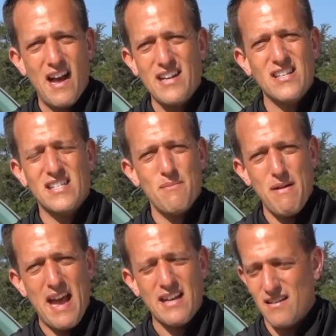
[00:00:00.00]
I just sit
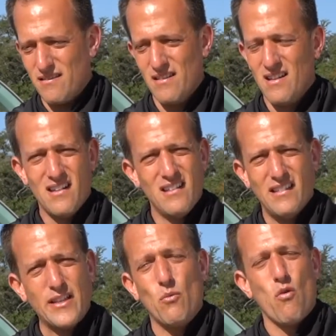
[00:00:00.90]
back and
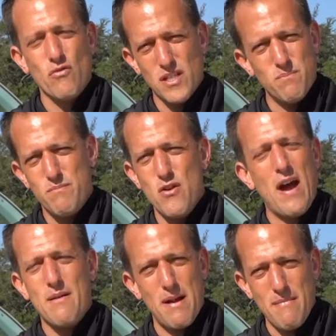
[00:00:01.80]
let the words spew
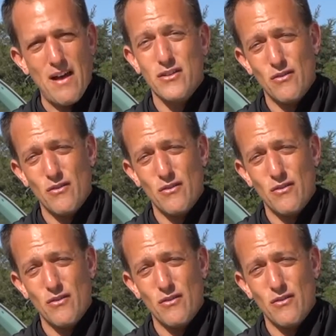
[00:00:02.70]
out of my mouth.